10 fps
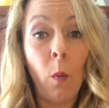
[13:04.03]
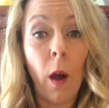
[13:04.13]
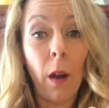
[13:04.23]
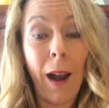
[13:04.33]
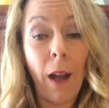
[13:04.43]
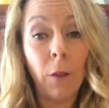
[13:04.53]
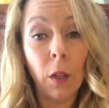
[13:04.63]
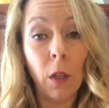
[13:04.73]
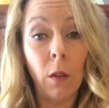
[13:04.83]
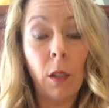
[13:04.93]
water after
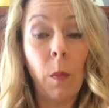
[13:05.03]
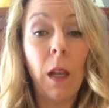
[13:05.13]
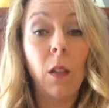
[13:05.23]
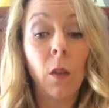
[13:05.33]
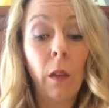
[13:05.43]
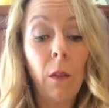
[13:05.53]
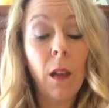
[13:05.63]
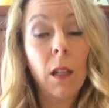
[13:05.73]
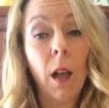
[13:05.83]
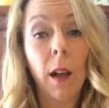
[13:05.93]
use, because you're
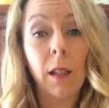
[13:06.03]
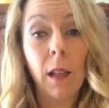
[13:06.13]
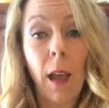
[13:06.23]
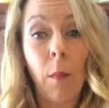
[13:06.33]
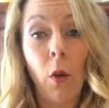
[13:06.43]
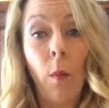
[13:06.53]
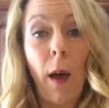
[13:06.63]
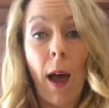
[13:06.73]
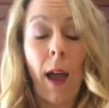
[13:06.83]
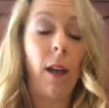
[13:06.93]
leaving a toxic chemical
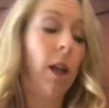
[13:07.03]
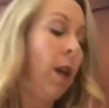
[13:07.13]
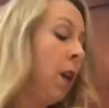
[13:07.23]
behind.